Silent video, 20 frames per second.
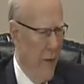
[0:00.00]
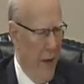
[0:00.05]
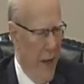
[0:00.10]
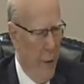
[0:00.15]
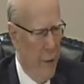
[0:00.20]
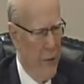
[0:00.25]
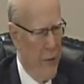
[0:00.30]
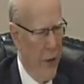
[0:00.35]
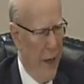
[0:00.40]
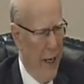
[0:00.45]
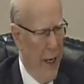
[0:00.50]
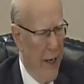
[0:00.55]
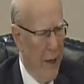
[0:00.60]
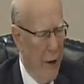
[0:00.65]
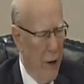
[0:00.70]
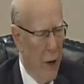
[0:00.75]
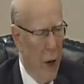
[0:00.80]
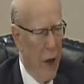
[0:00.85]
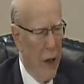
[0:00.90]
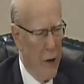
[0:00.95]
That was the
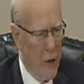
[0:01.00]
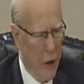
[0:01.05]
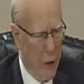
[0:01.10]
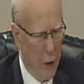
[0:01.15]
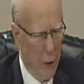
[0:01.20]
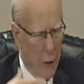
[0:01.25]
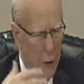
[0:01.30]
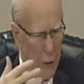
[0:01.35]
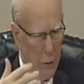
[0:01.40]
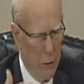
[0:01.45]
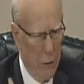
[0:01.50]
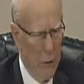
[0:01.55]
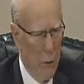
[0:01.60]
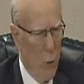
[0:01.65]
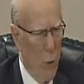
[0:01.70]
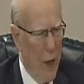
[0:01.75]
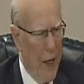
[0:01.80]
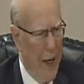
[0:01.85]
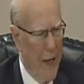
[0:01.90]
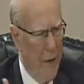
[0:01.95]
ideological
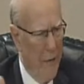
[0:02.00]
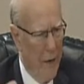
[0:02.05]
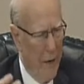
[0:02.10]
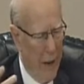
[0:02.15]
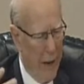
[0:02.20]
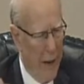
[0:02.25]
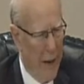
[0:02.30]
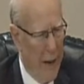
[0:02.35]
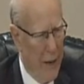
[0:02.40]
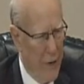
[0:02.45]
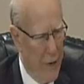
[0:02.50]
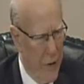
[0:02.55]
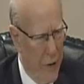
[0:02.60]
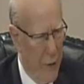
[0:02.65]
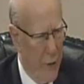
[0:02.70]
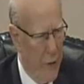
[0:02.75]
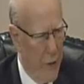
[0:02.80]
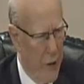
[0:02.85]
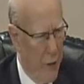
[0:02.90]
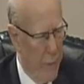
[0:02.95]
wave, I guess,
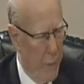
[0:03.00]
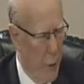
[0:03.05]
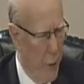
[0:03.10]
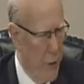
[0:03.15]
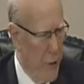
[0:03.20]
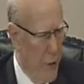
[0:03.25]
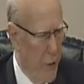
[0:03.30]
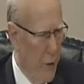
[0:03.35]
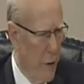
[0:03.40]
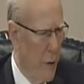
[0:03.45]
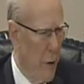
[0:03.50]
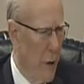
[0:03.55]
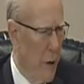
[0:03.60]
that was supposed to